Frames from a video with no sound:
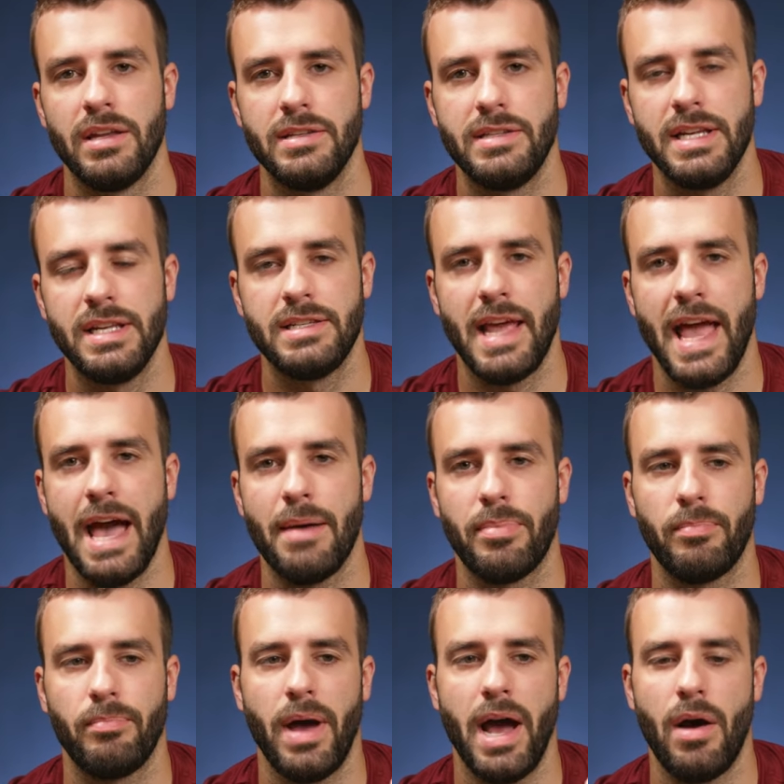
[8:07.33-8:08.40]
D-tap
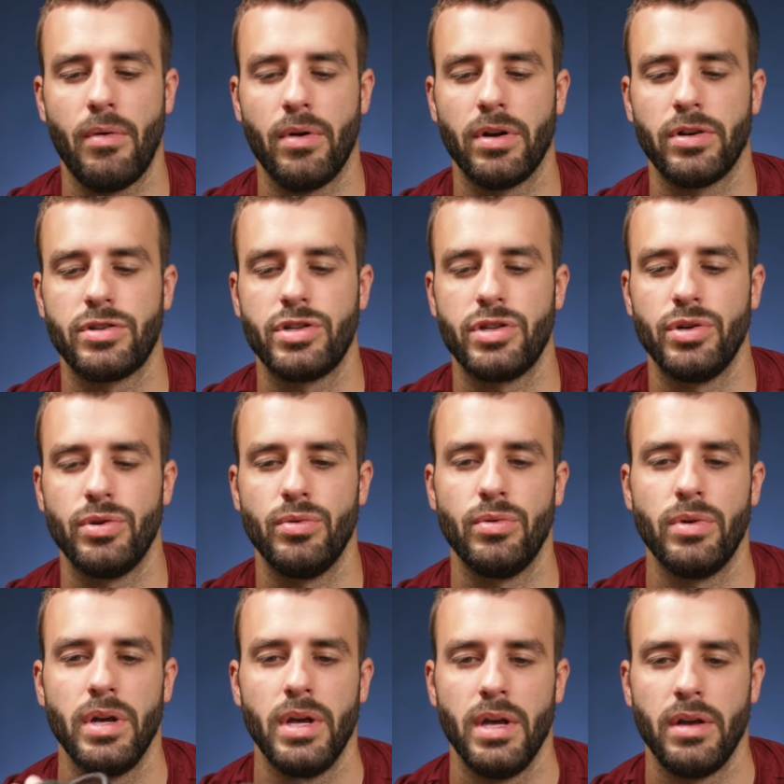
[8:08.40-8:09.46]
power to